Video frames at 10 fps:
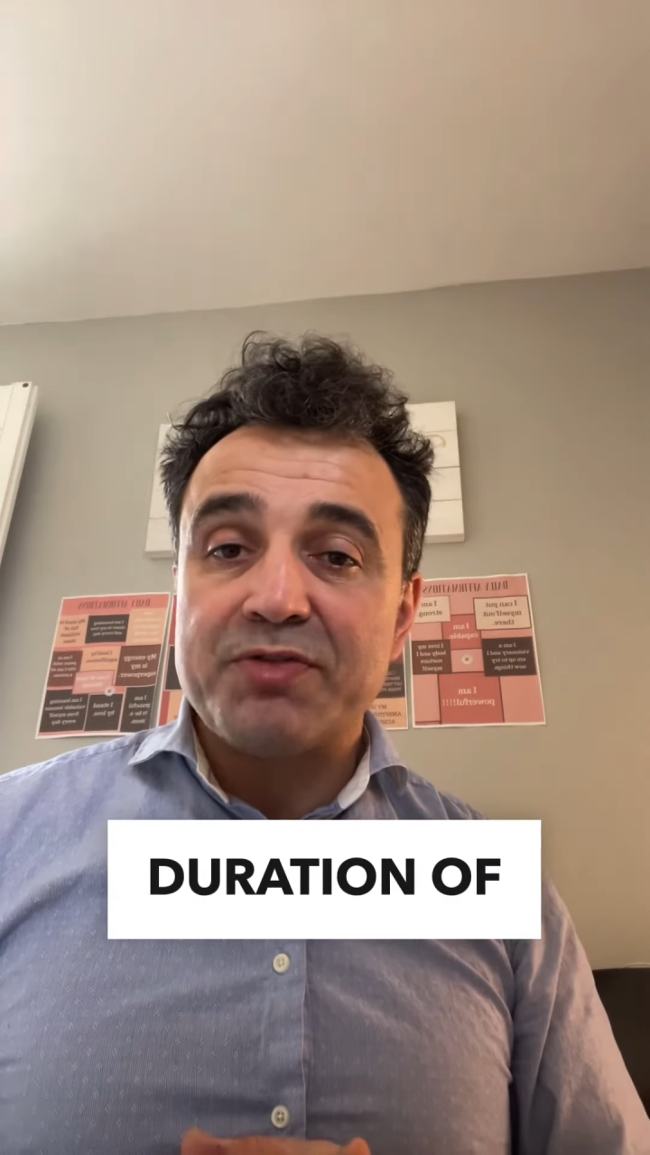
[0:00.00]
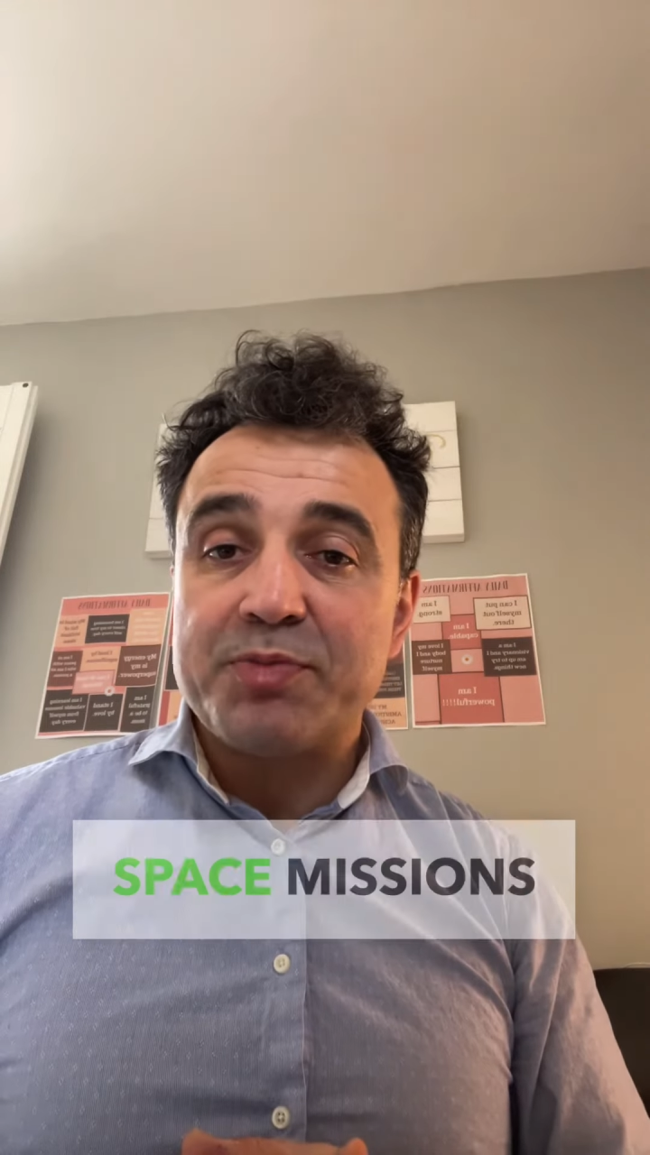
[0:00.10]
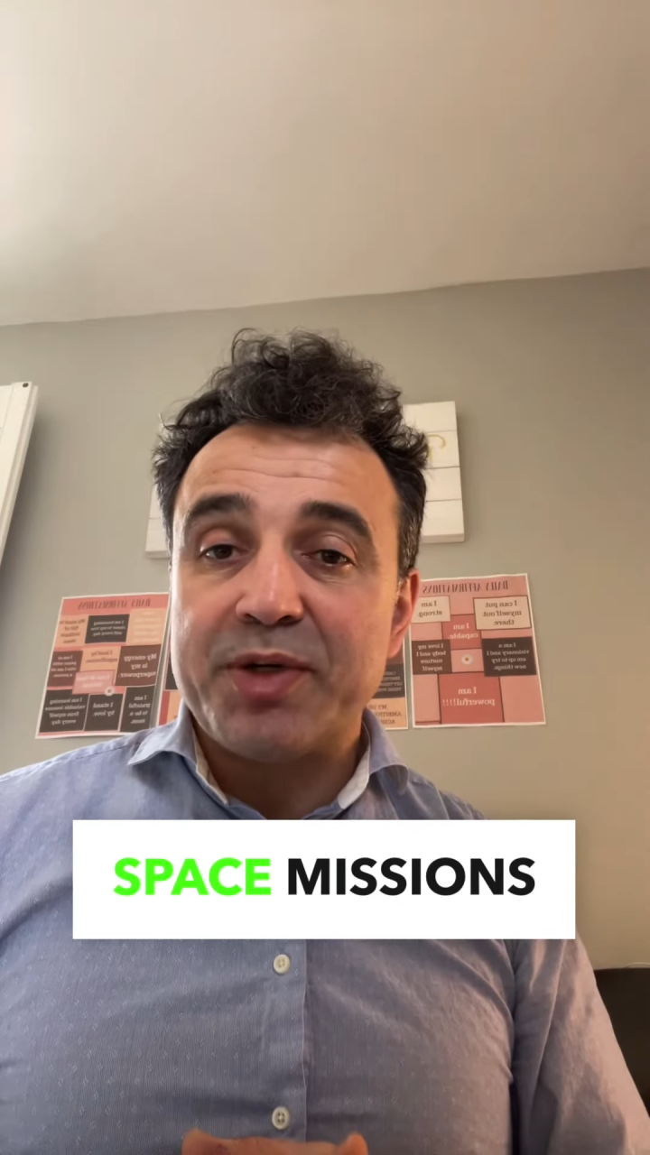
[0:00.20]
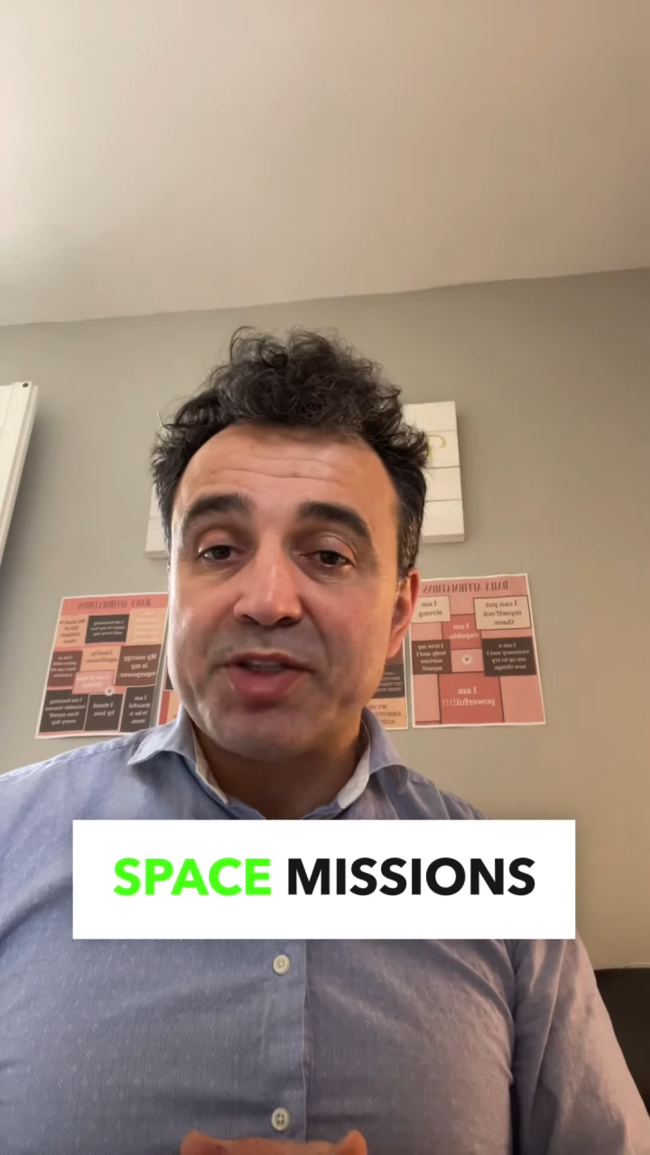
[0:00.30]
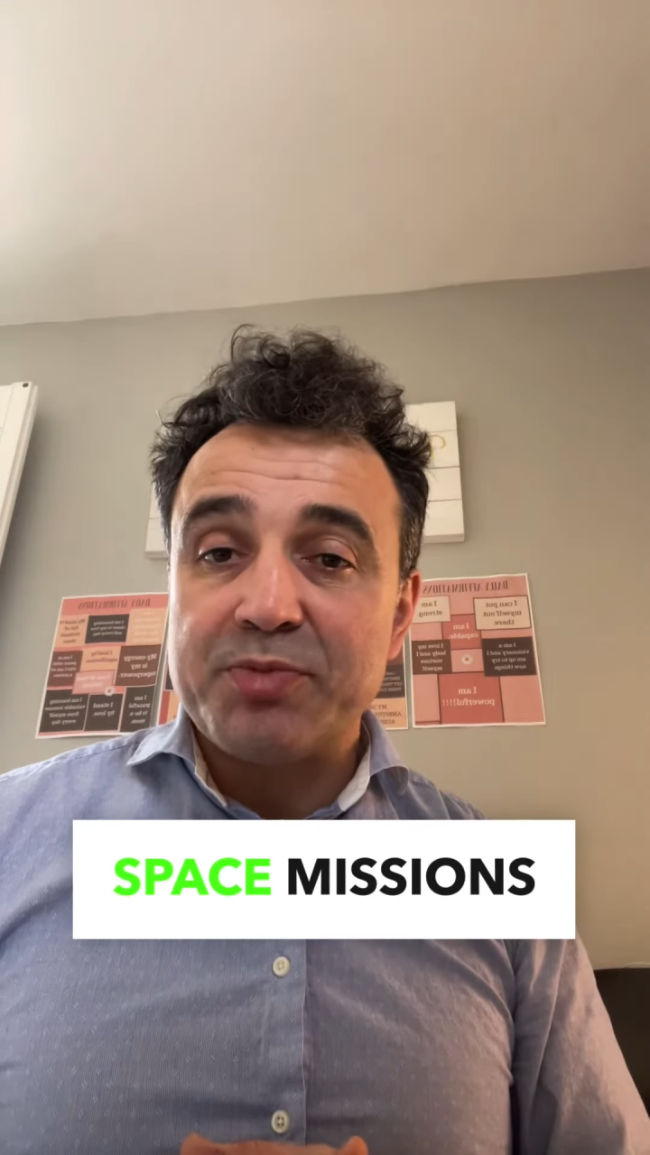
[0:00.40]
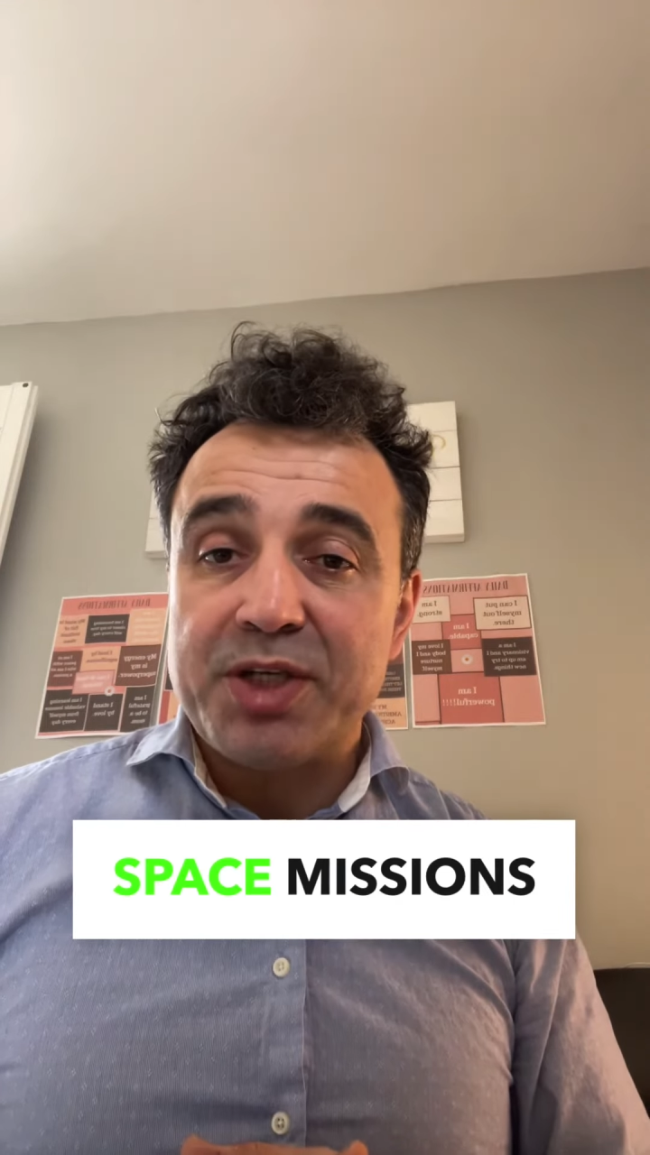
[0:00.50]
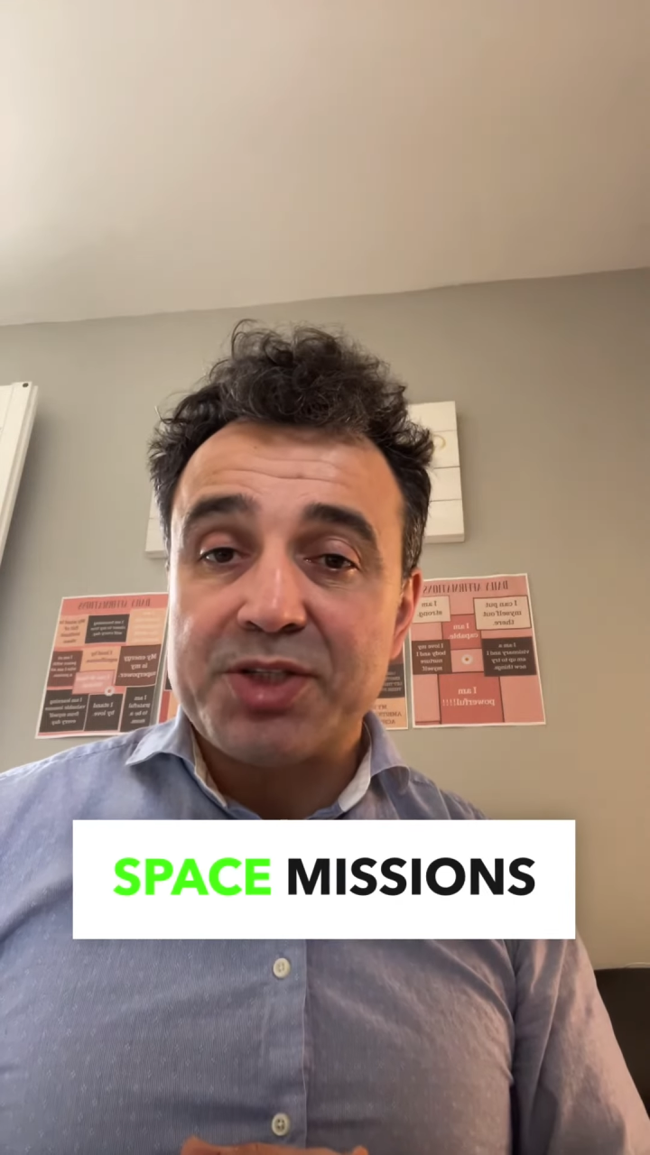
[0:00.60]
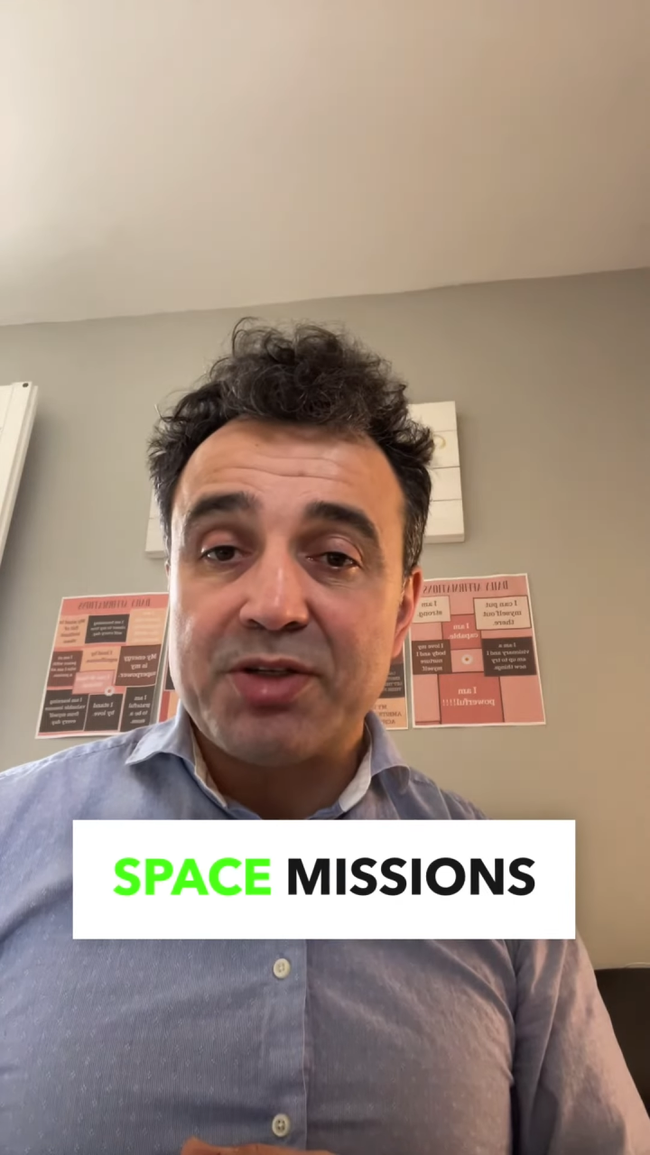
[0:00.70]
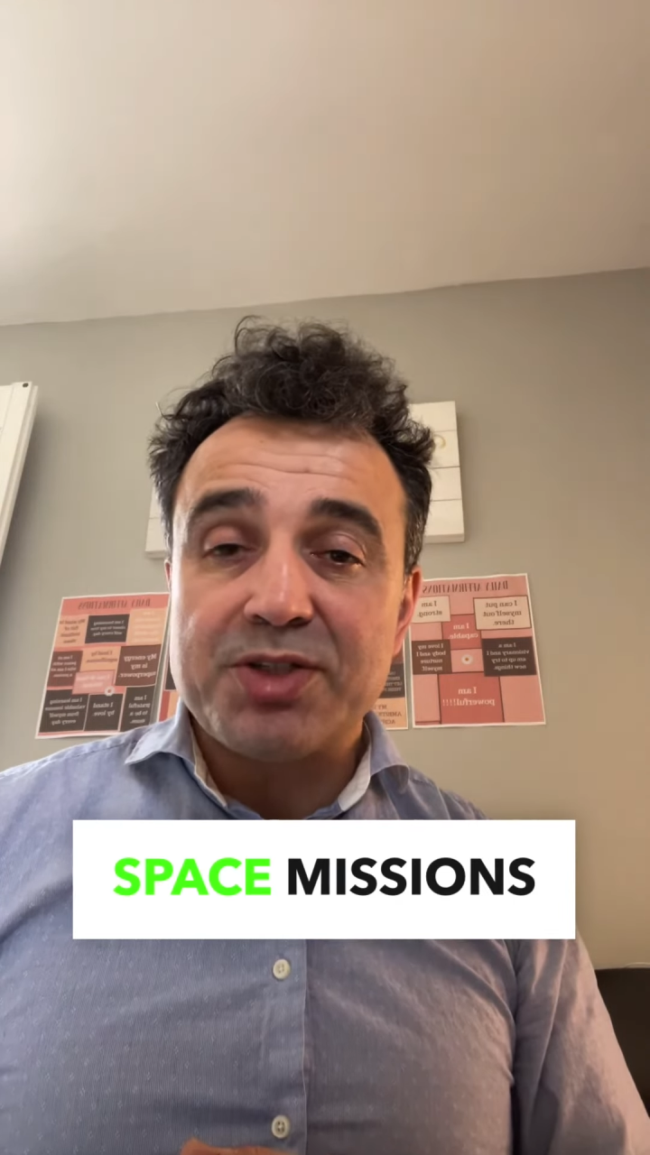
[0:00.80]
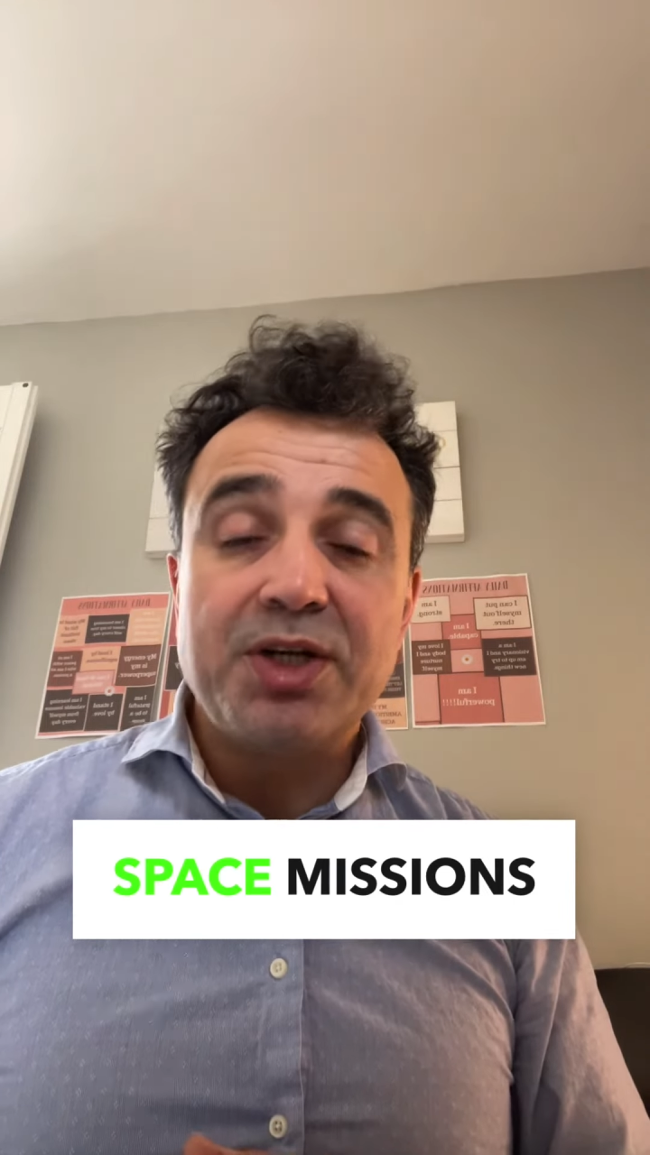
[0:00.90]
space
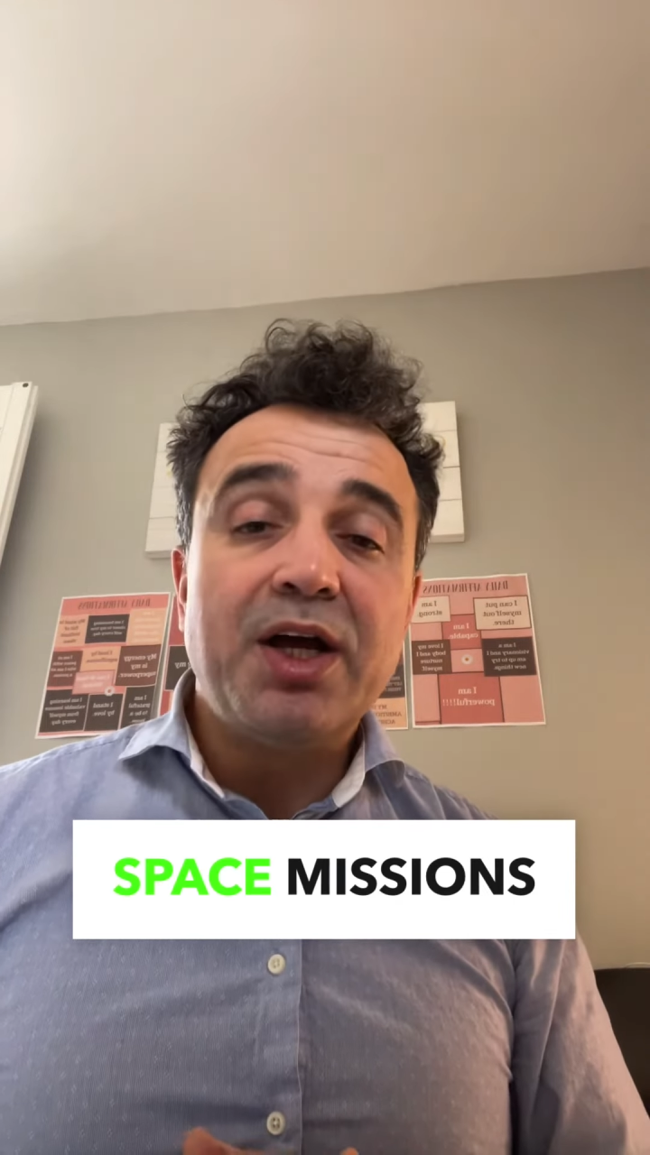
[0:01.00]
missions